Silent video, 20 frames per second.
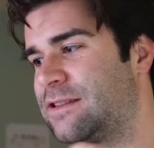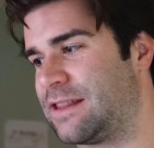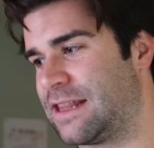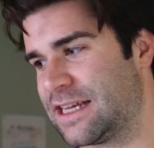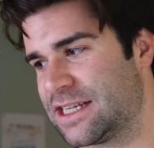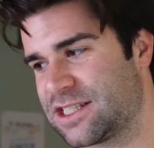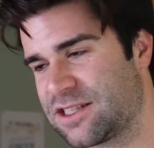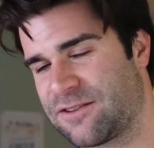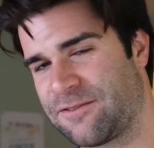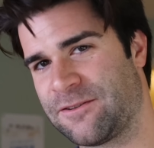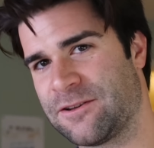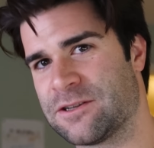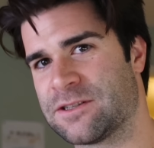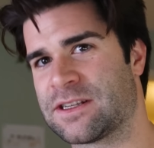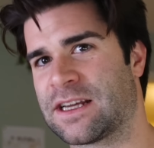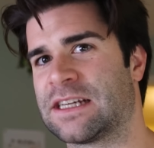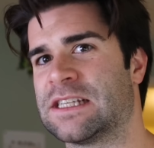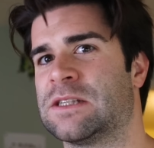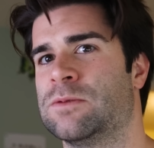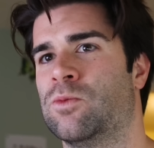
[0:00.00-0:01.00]
This
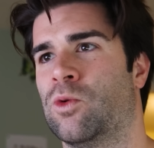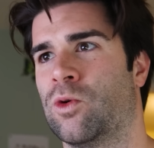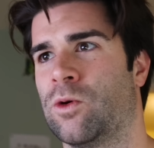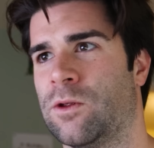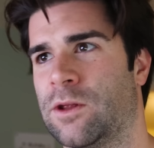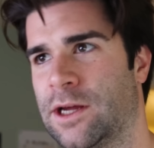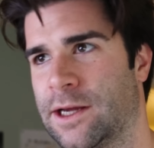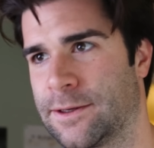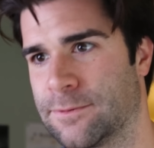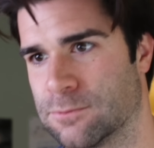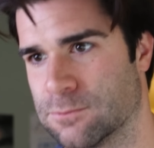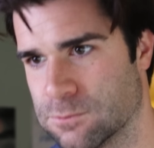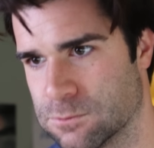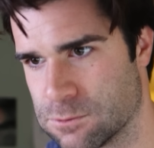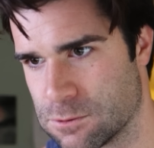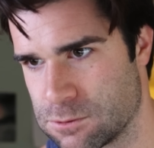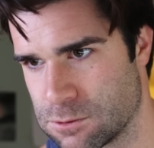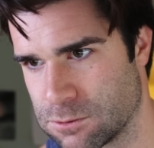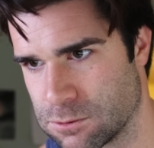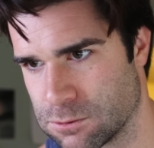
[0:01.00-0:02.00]
feels like it's more like,
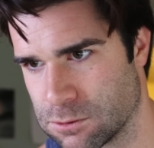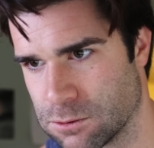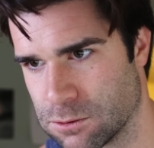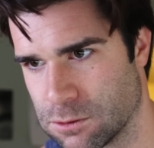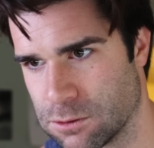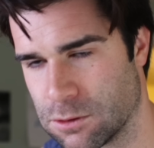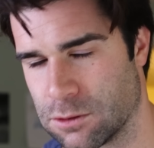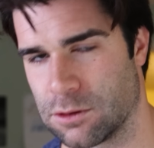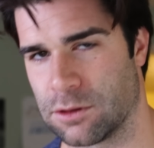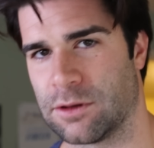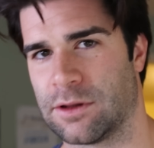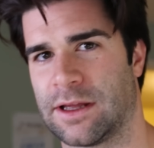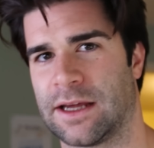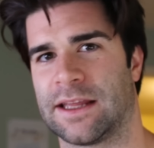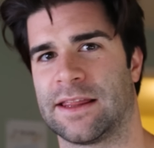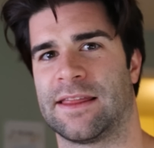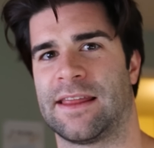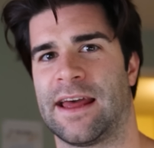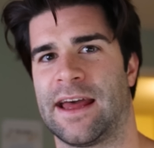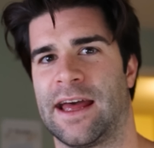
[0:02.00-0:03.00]
whoa,
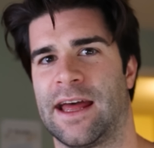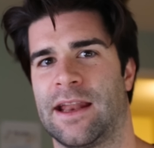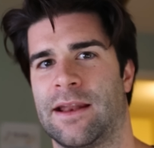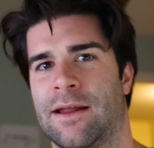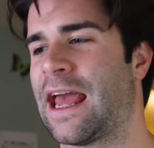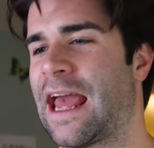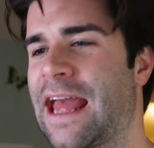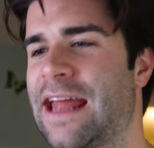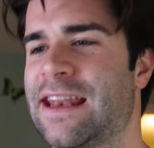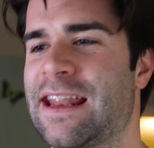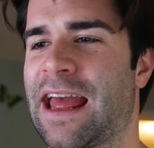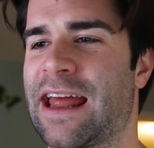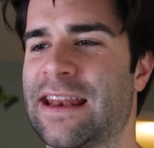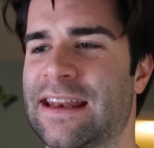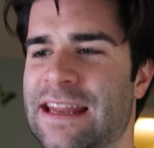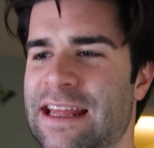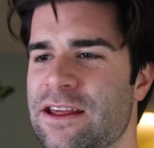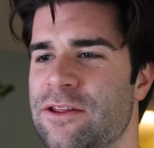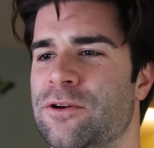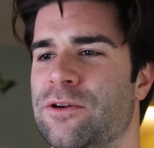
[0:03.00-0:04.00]
like that. And
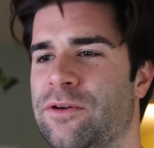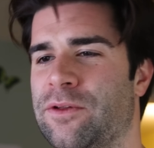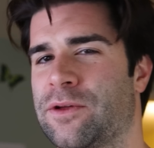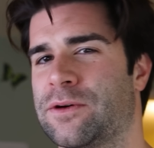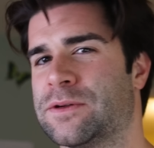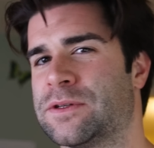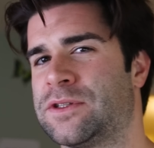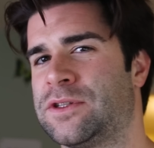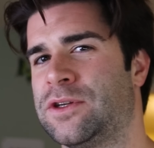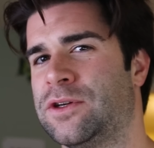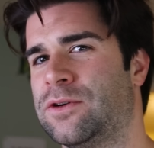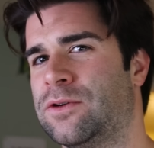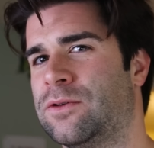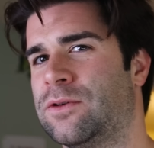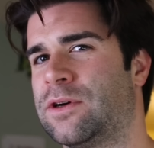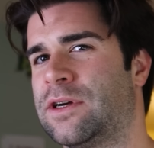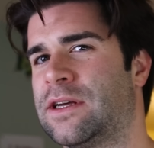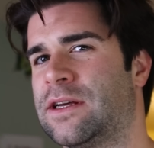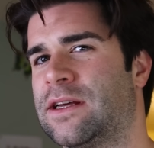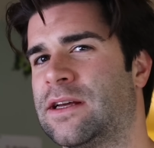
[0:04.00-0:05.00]
neither of those
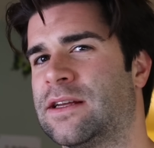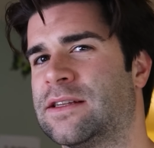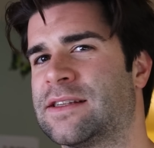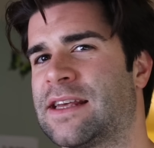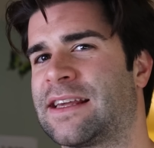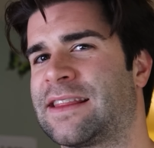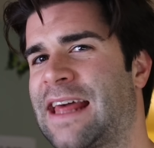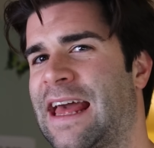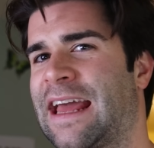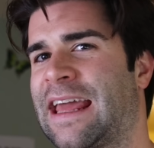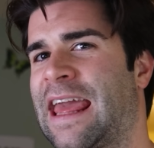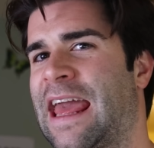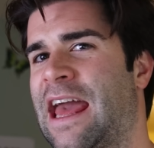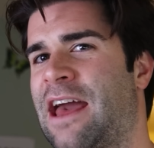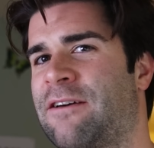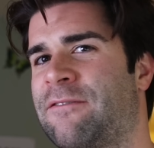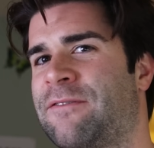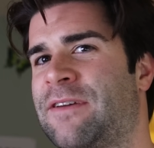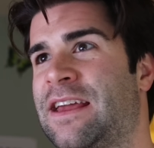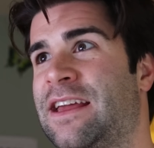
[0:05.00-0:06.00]
two is like that
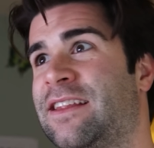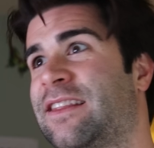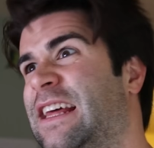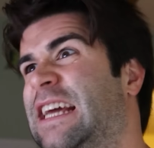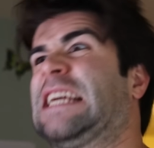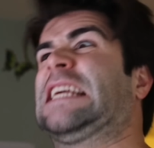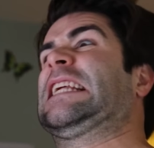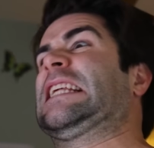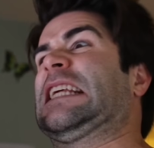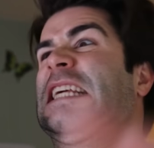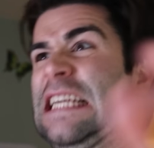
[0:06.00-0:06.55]
caffeine, like,